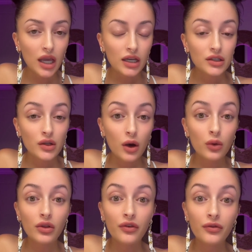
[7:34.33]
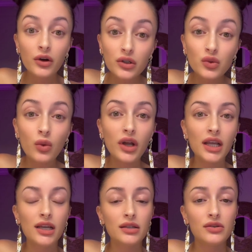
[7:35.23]
So the first one
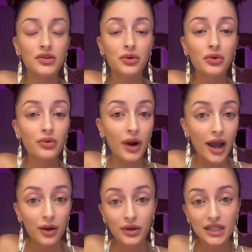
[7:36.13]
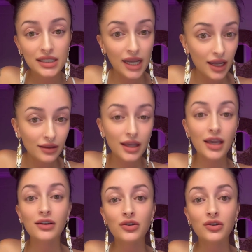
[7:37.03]
is to ground daily.